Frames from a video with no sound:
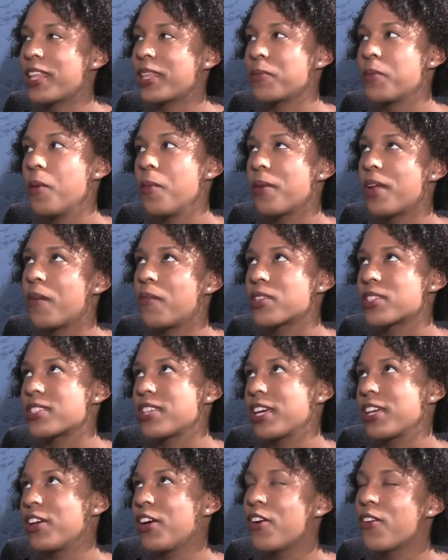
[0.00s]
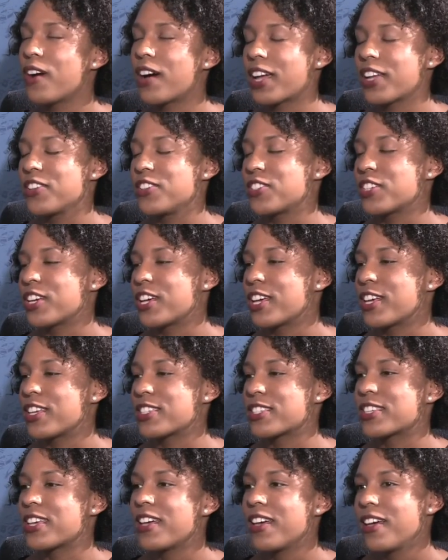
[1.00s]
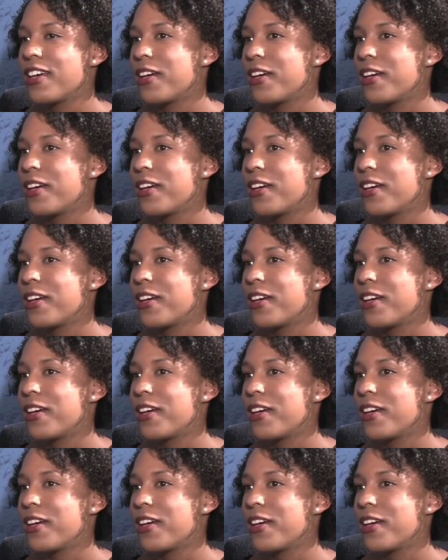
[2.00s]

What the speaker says: at the moment, I wasn't thinking, oh, I can just